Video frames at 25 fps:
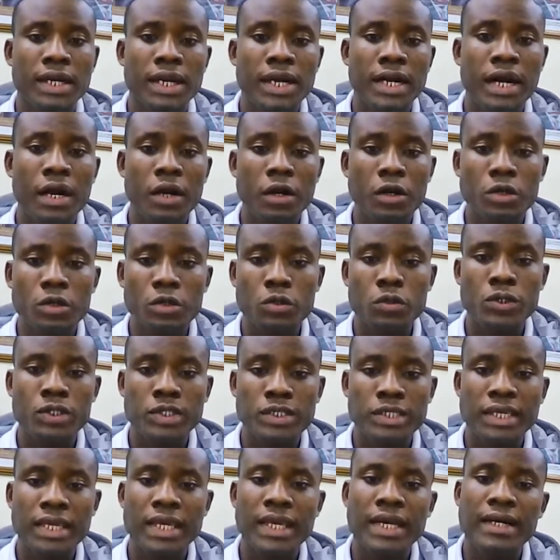how
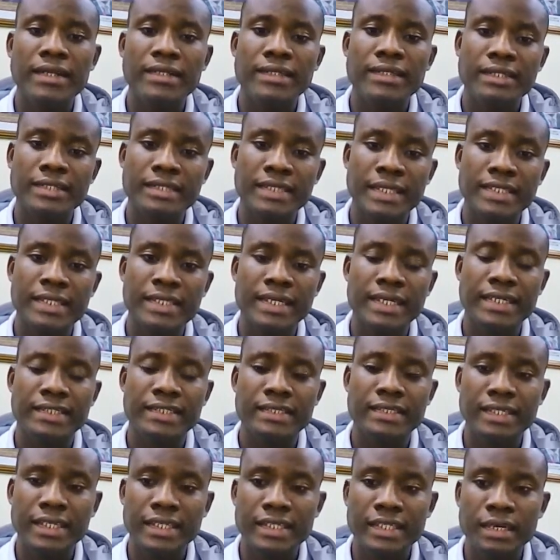critical the data in the
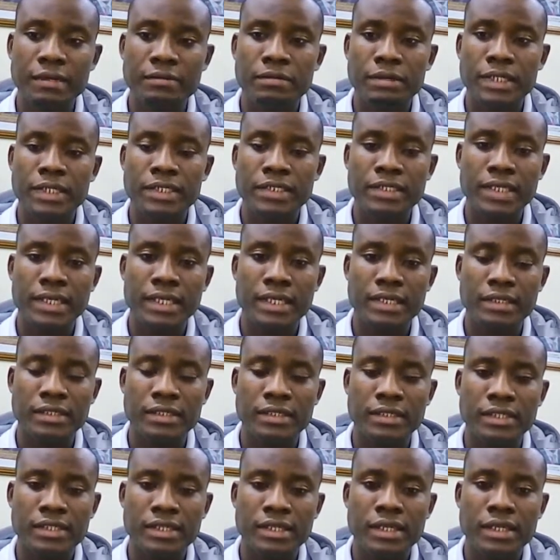database is.